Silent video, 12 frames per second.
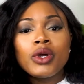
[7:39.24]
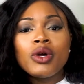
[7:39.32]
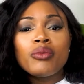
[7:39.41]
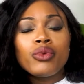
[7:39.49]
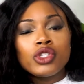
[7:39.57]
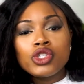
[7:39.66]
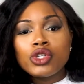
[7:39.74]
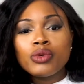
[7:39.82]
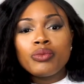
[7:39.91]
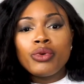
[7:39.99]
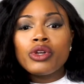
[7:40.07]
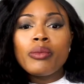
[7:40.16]
Print
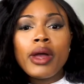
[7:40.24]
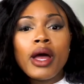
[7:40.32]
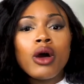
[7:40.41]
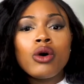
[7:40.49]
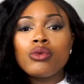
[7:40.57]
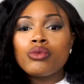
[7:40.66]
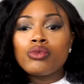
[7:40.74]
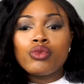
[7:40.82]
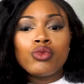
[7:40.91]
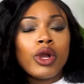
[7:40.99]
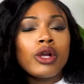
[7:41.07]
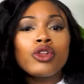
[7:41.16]
them out,
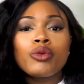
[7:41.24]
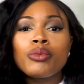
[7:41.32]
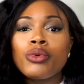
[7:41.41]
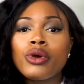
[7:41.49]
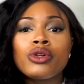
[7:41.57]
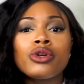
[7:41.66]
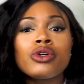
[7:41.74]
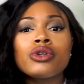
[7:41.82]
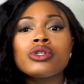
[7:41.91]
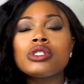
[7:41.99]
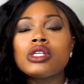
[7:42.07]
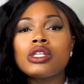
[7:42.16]
regular
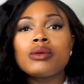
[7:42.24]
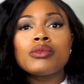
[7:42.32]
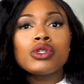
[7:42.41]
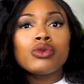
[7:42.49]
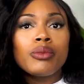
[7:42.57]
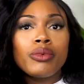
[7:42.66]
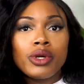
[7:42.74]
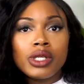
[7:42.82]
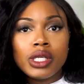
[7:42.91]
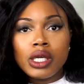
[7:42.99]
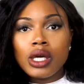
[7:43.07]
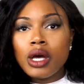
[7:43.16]
printers, send them to a
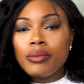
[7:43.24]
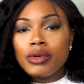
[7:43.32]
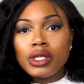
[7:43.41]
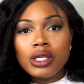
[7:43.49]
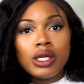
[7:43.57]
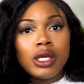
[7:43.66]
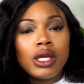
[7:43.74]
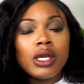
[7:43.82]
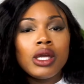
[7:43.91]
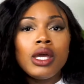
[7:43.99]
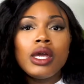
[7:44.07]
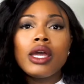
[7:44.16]
printing company
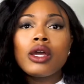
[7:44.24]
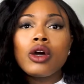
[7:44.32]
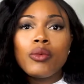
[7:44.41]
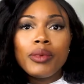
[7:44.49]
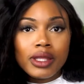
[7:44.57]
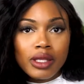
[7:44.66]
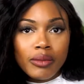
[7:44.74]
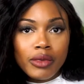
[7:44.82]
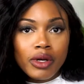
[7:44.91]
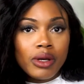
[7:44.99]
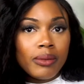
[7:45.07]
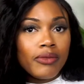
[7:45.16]
and go pick them
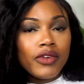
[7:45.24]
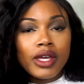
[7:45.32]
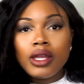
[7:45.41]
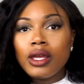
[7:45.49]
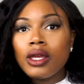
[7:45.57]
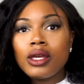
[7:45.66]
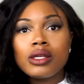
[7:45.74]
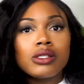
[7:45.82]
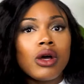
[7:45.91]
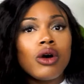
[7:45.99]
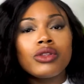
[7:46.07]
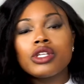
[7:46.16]
up, FedEx,
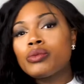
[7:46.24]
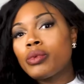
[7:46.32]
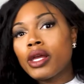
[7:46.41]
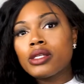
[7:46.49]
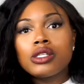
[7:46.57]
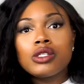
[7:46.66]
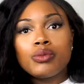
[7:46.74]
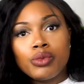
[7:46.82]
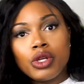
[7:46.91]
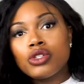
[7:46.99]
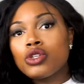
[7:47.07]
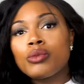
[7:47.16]
all these places.
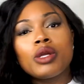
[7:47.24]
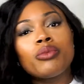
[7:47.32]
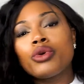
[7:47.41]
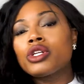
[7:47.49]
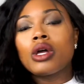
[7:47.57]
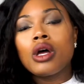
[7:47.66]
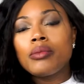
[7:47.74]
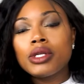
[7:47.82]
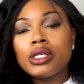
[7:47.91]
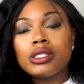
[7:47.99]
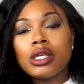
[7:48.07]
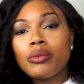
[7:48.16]
There's so many printing
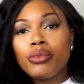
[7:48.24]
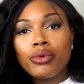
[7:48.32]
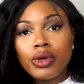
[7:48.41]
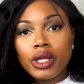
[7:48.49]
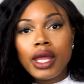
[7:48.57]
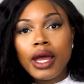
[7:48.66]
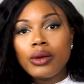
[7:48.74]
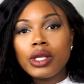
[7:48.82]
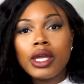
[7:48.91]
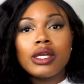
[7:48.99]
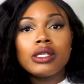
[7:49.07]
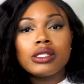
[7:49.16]
companies that print
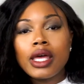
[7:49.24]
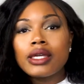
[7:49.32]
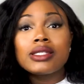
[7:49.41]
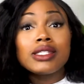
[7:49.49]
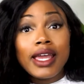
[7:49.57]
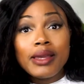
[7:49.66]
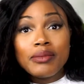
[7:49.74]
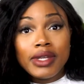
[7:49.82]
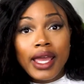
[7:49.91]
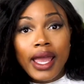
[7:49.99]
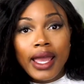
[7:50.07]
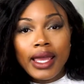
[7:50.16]
nowadays, like same
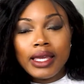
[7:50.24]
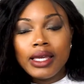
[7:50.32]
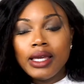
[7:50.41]
day.